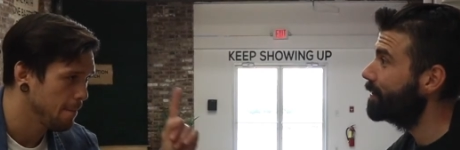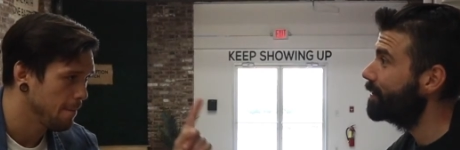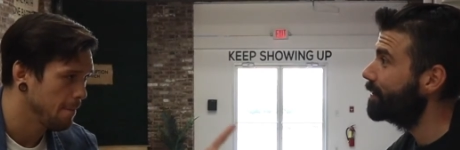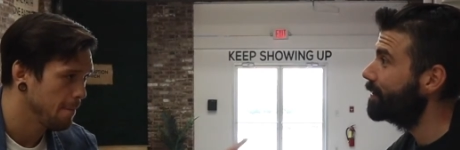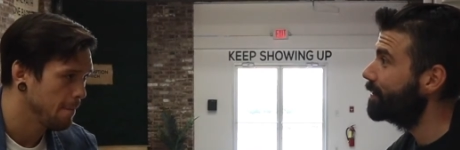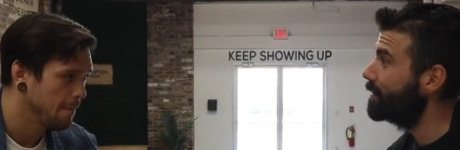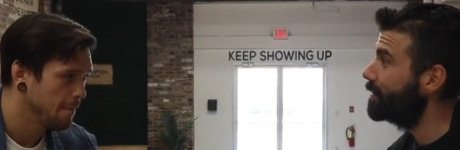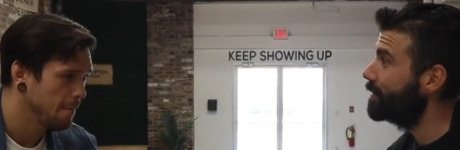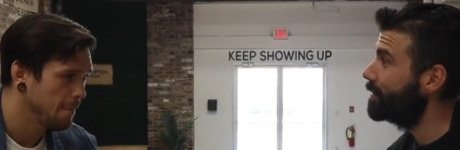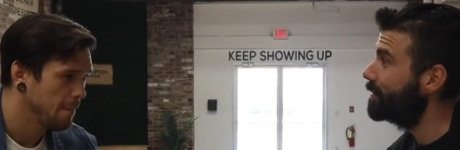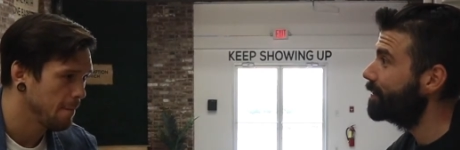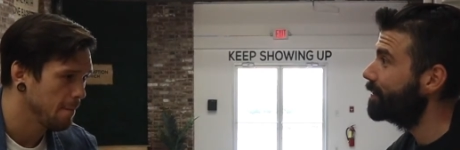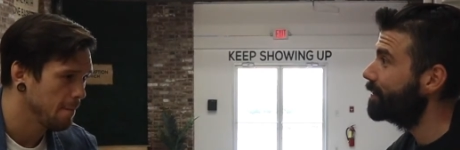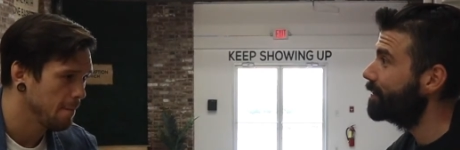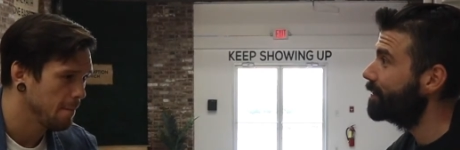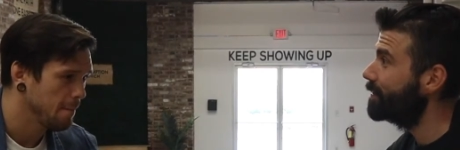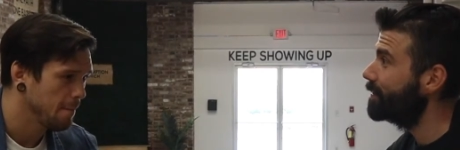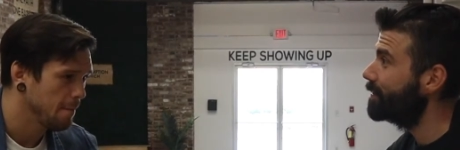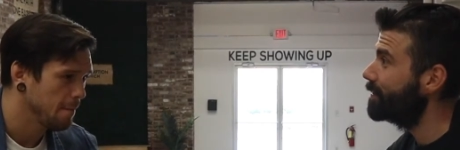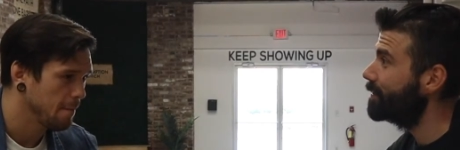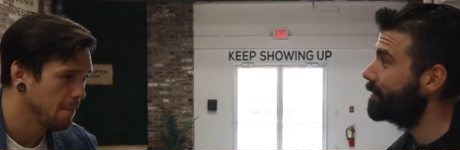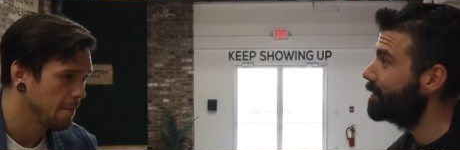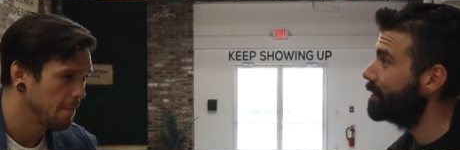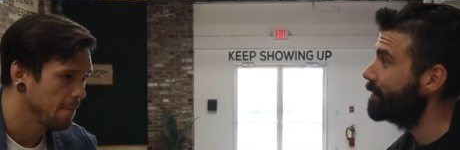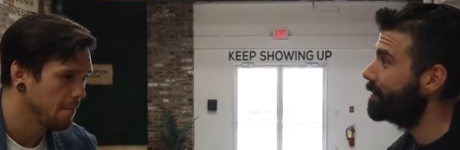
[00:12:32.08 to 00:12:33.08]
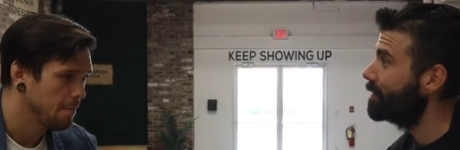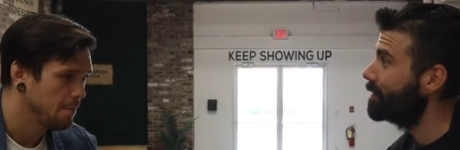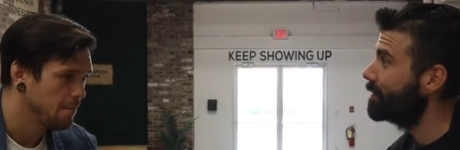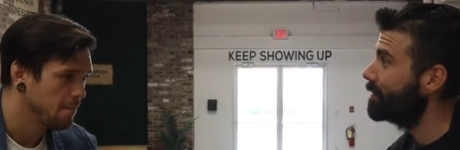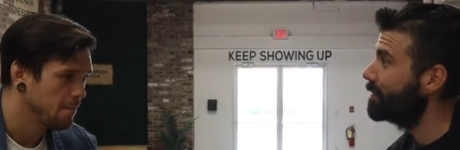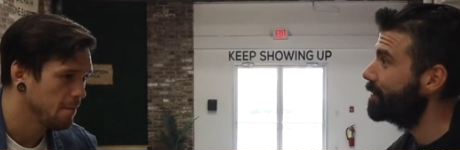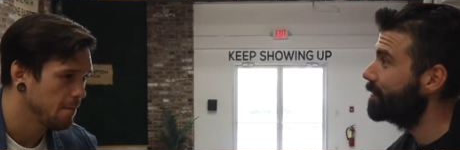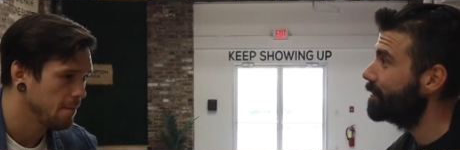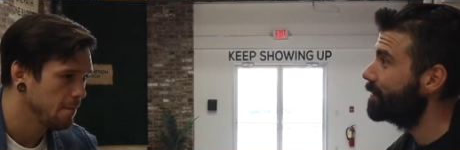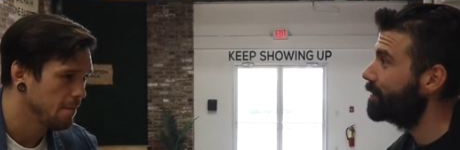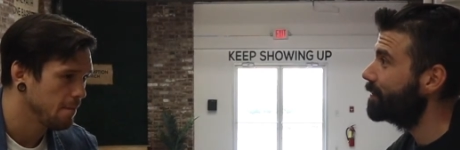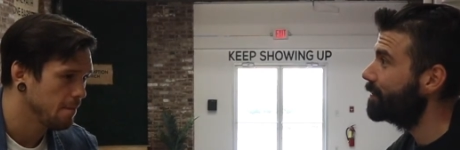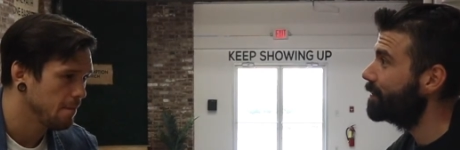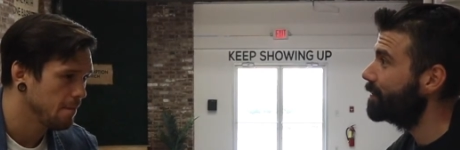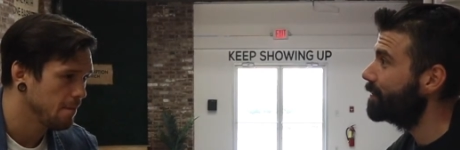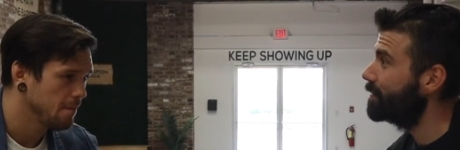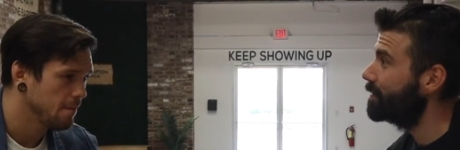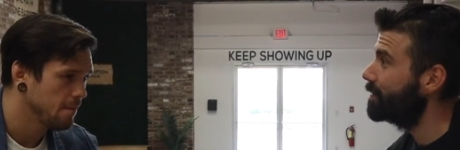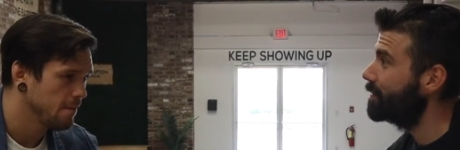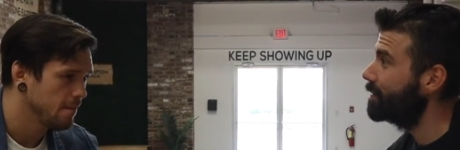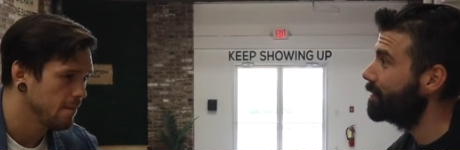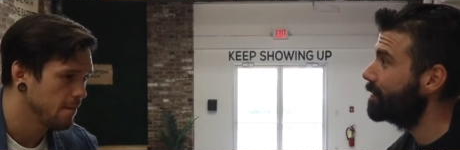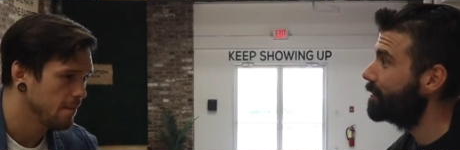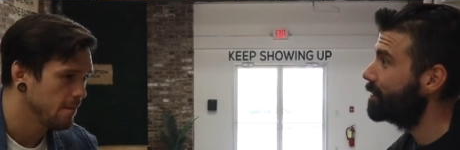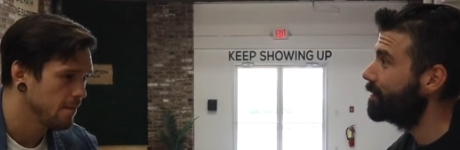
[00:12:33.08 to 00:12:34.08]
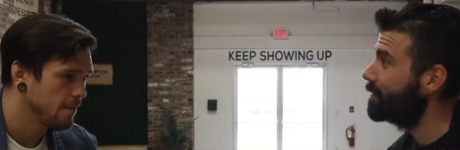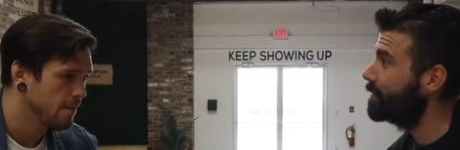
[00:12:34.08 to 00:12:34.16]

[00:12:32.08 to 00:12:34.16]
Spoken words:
Nothing is said.